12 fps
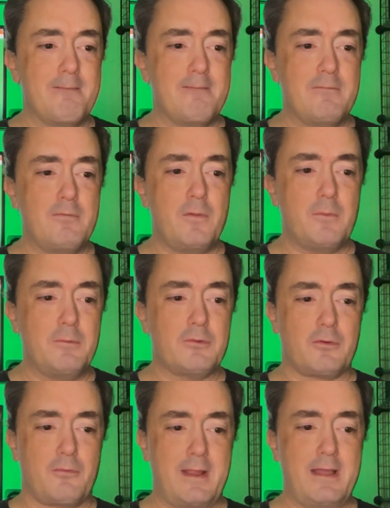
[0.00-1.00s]
even though he was
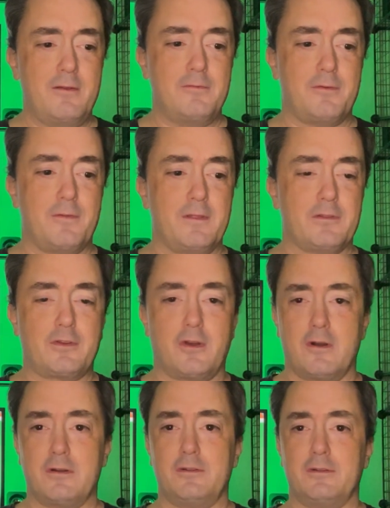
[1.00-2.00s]
around for this,
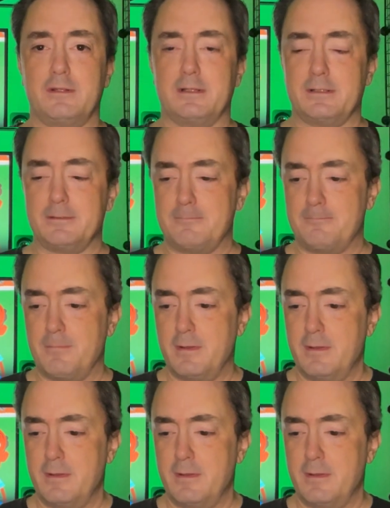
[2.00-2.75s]
Carl, why